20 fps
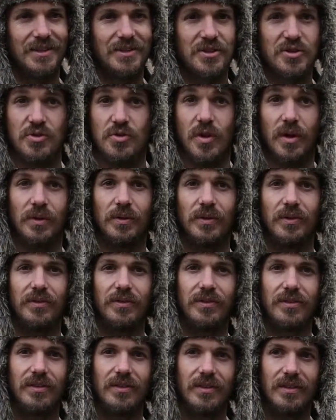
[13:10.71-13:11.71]

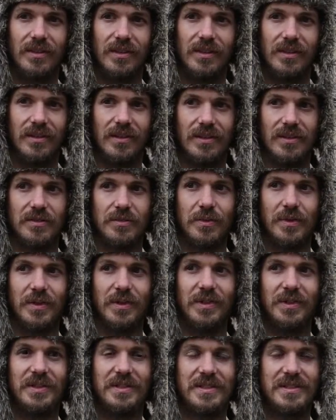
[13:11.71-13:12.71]
struggles in this world,